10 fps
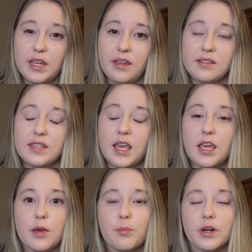is
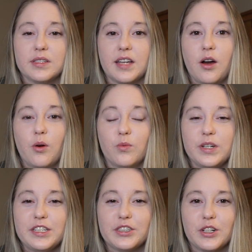he puts out
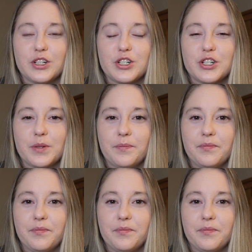research